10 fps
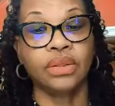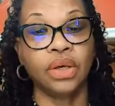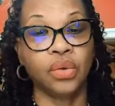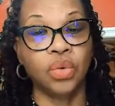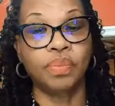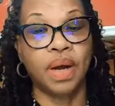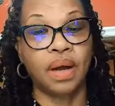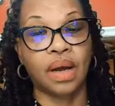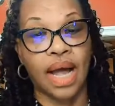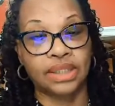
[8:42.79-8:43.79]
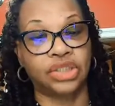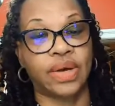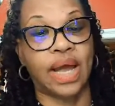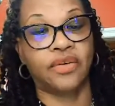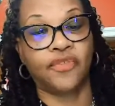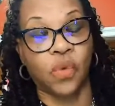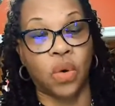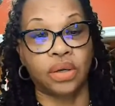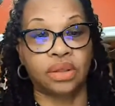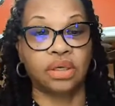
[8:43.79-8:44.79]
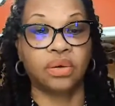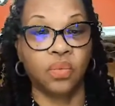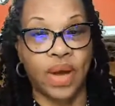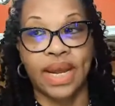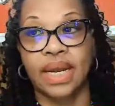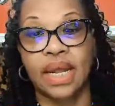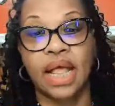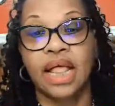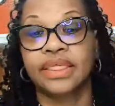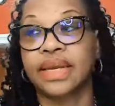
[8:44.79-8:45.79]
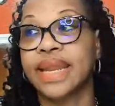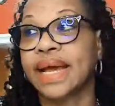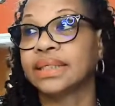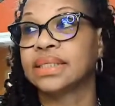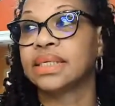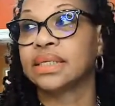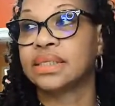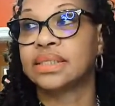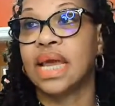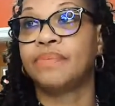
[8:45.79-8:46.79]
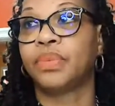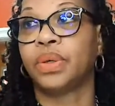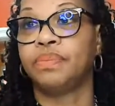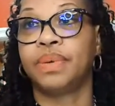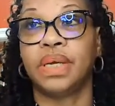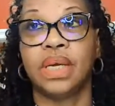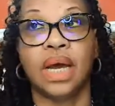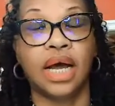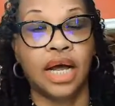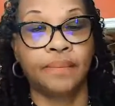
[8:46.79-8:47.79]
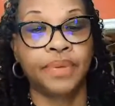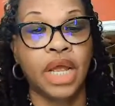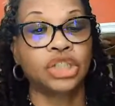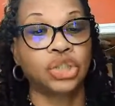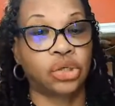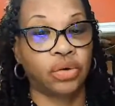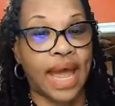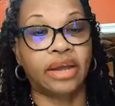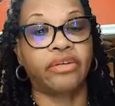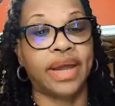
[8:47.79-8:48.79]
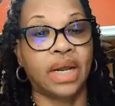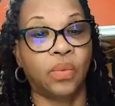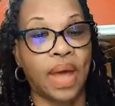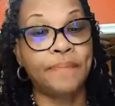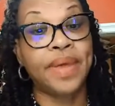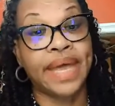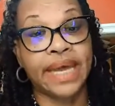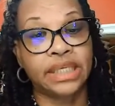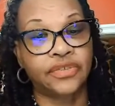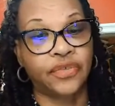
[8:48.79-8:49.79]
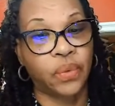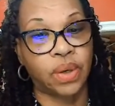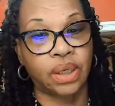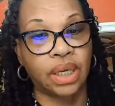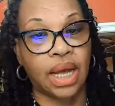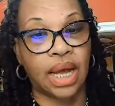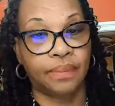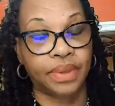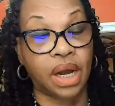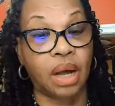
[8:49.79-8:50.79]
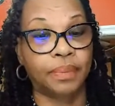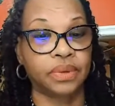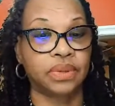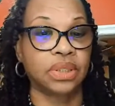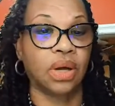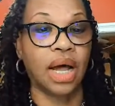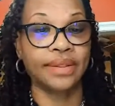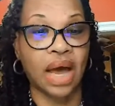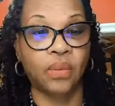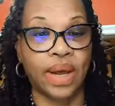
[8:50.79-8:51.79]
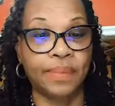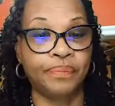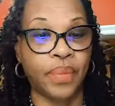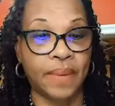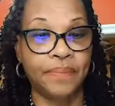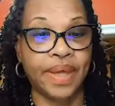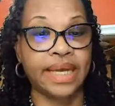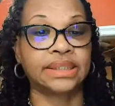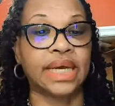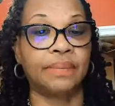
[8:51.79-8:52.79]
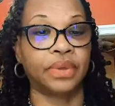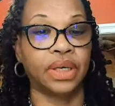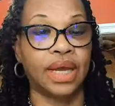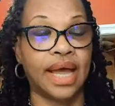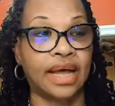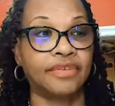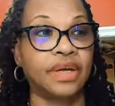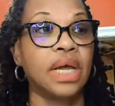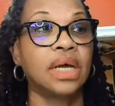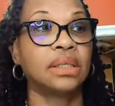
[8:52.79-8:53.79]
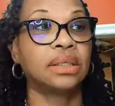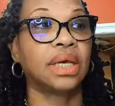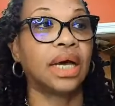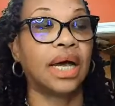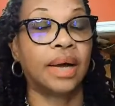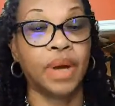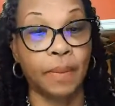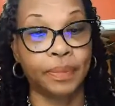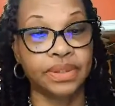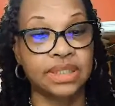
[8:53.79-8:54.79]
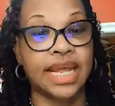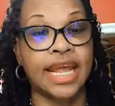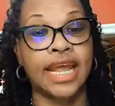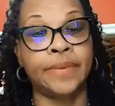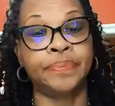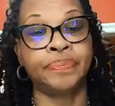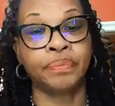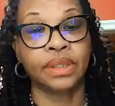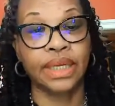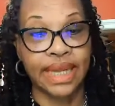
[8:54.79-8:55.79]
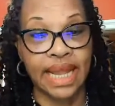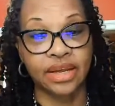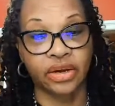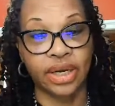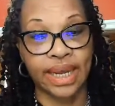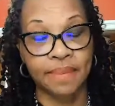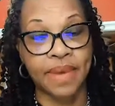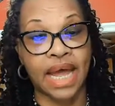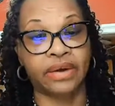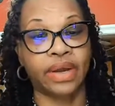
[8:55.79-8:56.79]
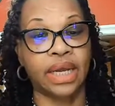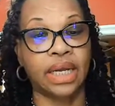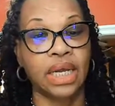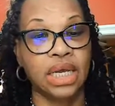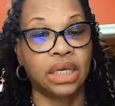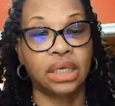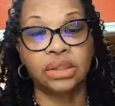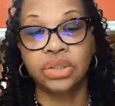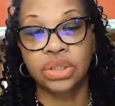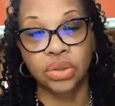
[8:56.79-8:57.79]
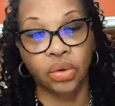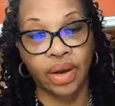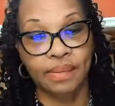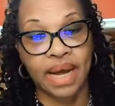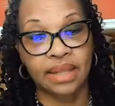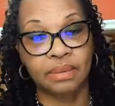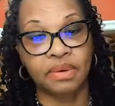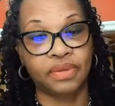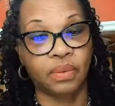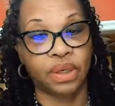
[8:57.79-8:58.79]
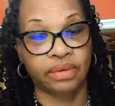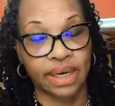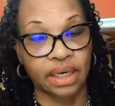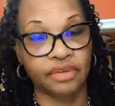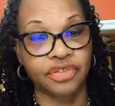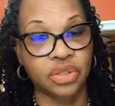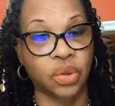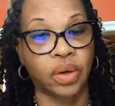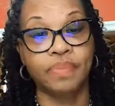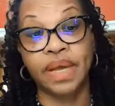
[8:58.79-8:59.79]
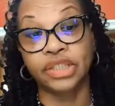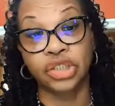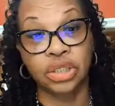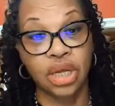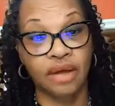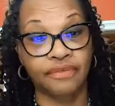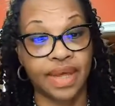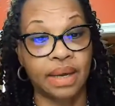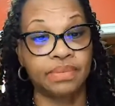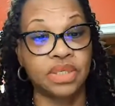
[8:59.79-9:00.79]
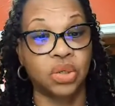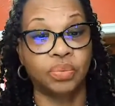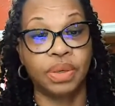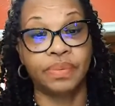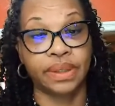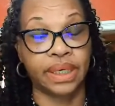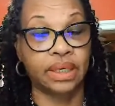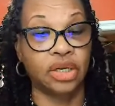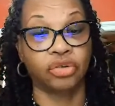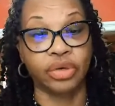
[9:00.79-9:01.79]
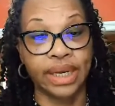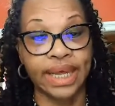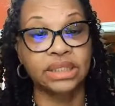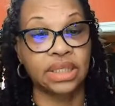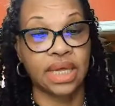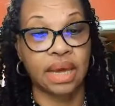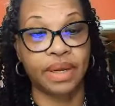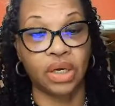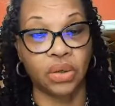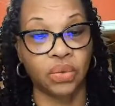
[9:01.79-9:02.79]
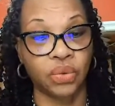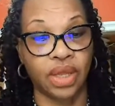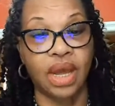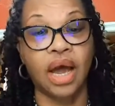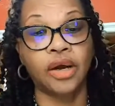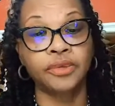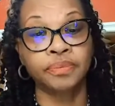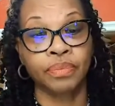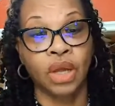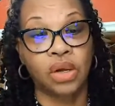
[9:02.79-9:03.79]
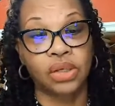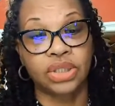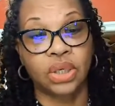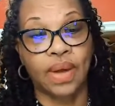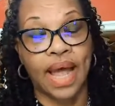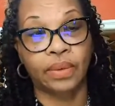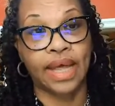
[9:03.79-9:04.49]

the group contract for the wedding, the next step would be I create a web page for the couple. So on that web page, I'm going to have the couple's name, the date they're going to get married, a little story about them if they want to write a love story, pictures of them so people can, relate to them and know who they are. Also, I